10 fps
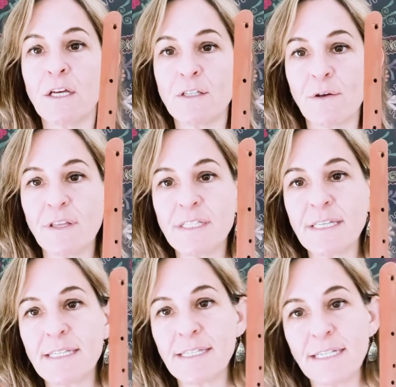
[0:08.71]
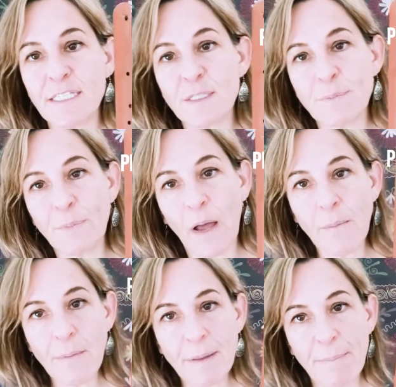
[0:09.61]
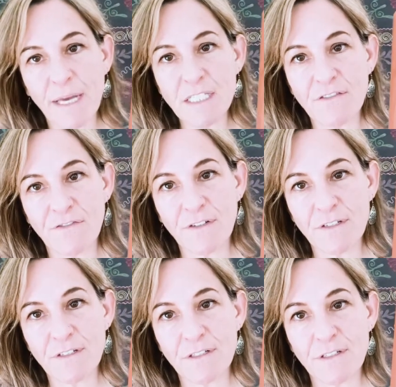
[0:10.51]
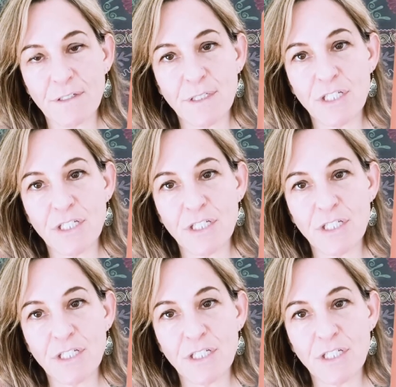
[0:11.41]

So this lesson is probably best for